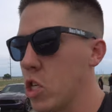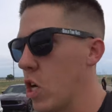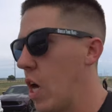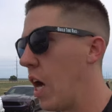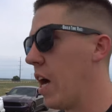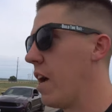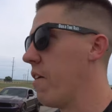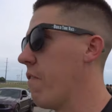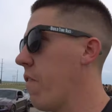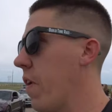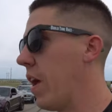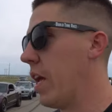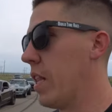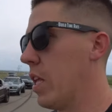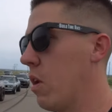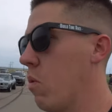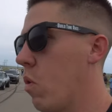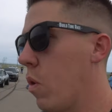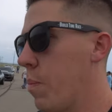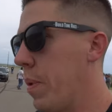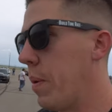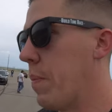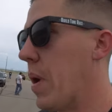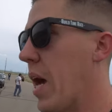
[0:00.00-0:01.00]
drive and then
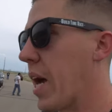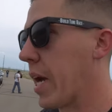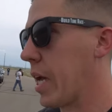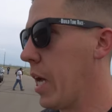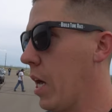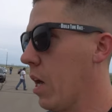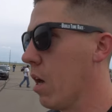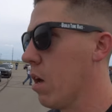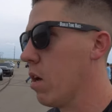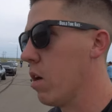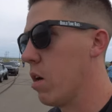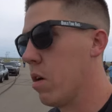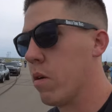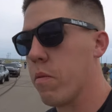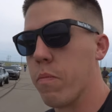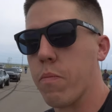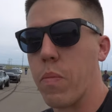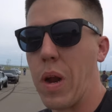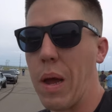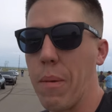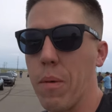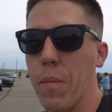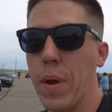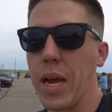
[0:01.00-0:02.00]
we'll be back here,
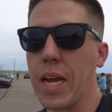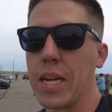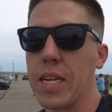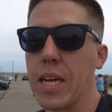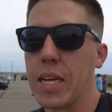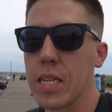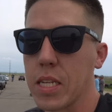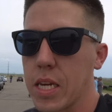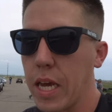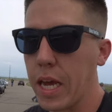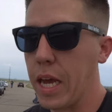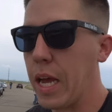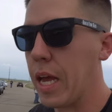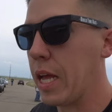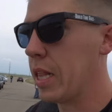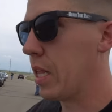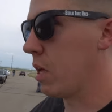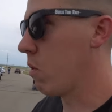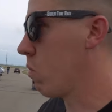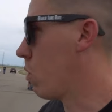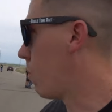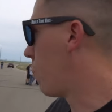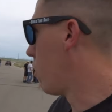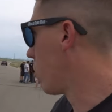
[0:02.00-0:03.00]
probably make a test hit and
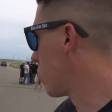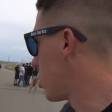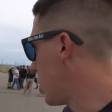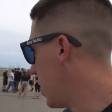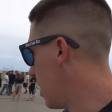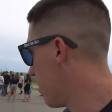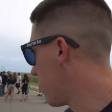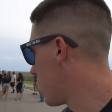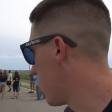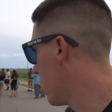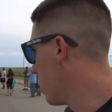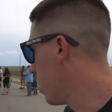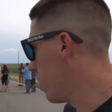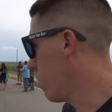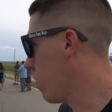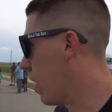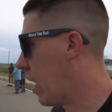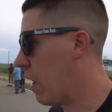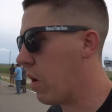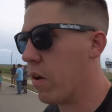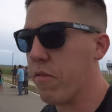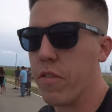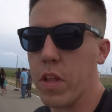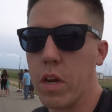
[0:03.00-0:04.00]
then we'll pull chips or do
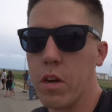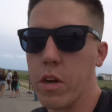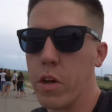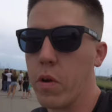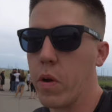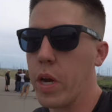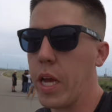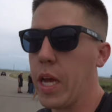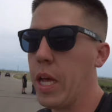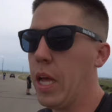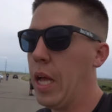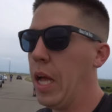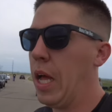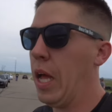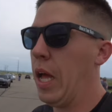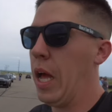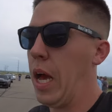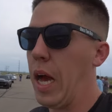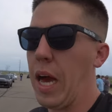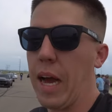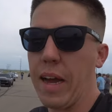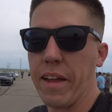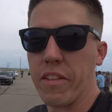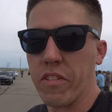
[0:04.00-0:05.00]
however they're doing it.
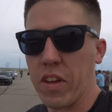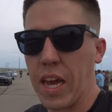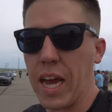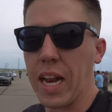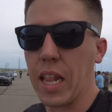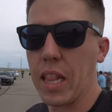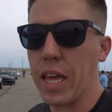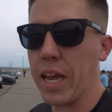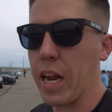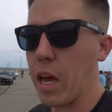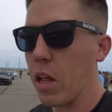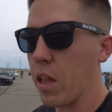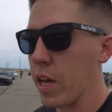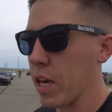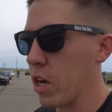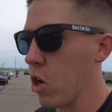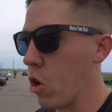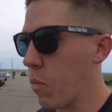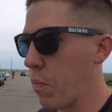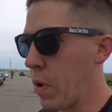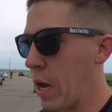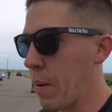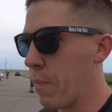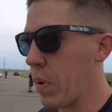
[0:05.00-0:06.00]
Uh, it's kind of laid out like
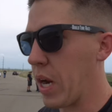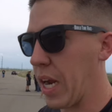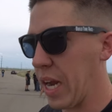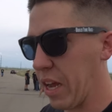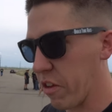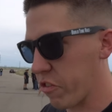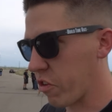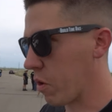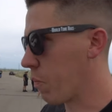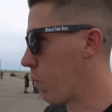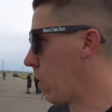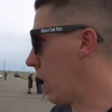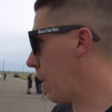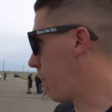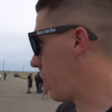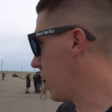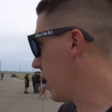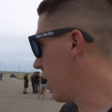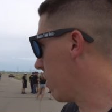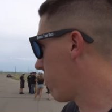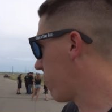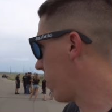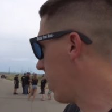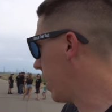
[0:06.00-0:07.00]
no prep, but I guess they're
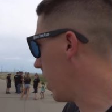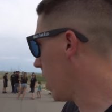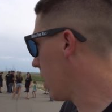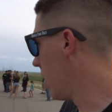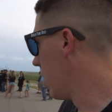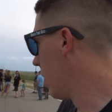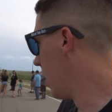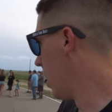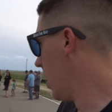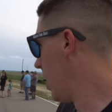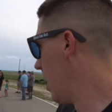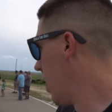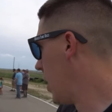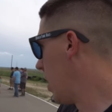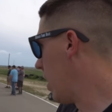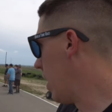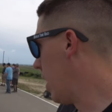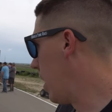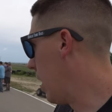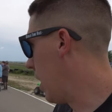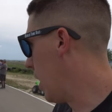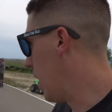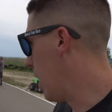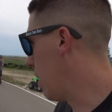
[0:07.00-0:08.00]
prepping this still.
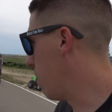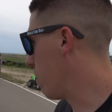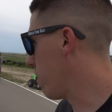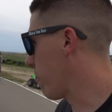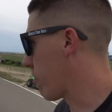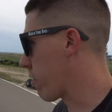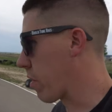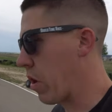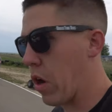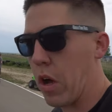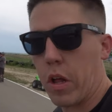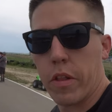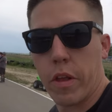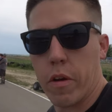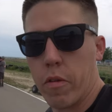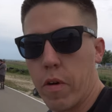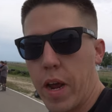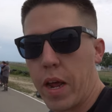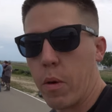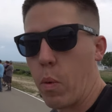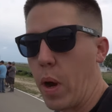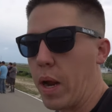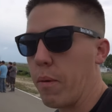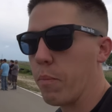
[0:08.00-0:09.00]
Um, it's called the
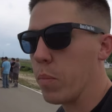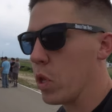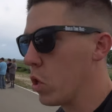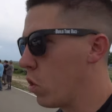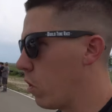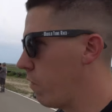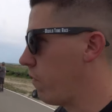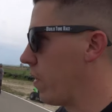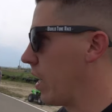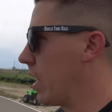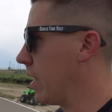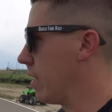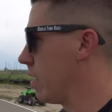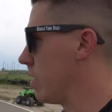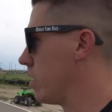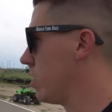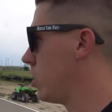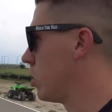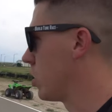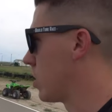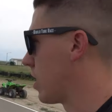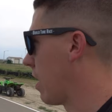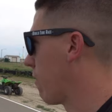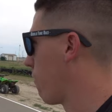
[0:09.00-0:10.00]
Red, White, and Blue
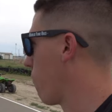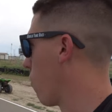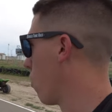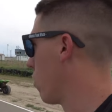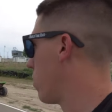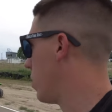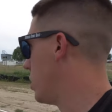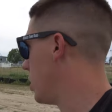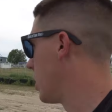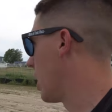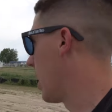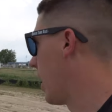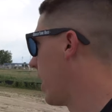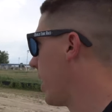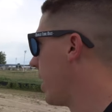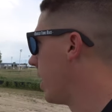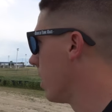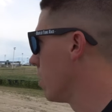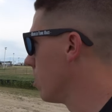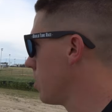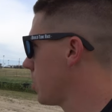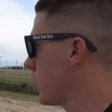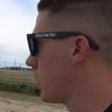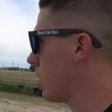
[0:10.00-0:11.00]
event just after 4th of July
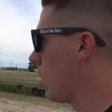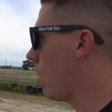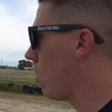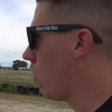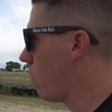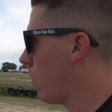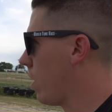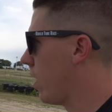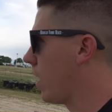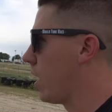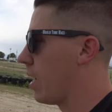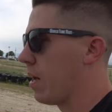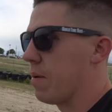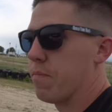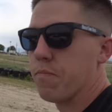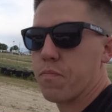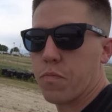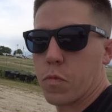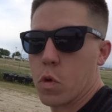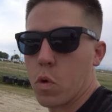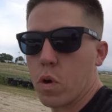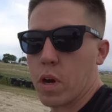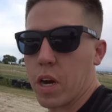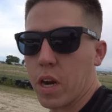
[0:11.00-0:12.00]
here. So um,
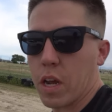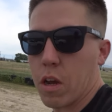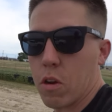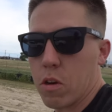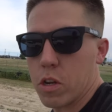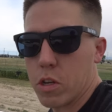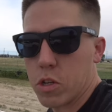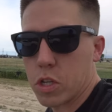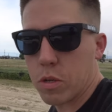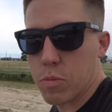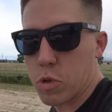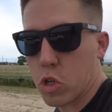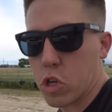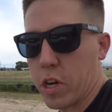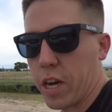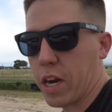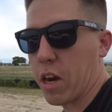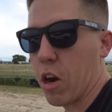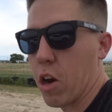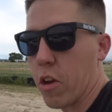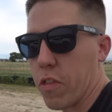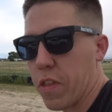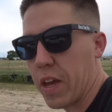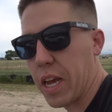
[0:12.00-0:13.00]
we're going to go do some
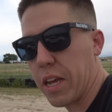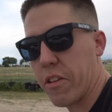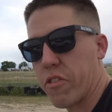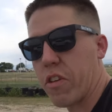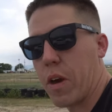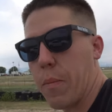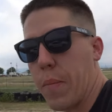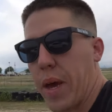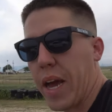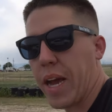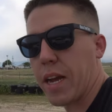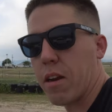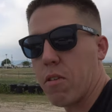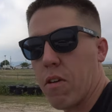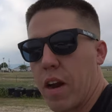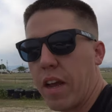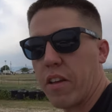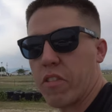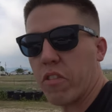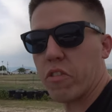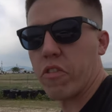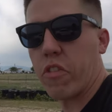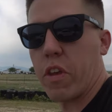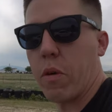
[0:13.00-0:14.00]
streetcar things, come back and
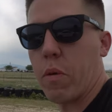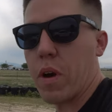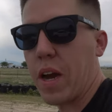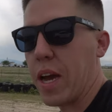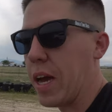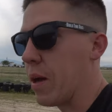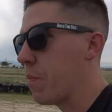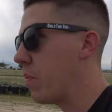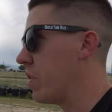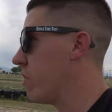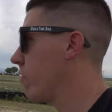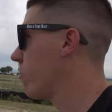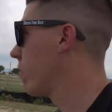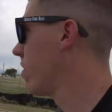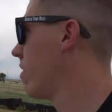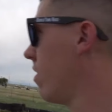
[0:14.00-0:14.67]
race and see what happens.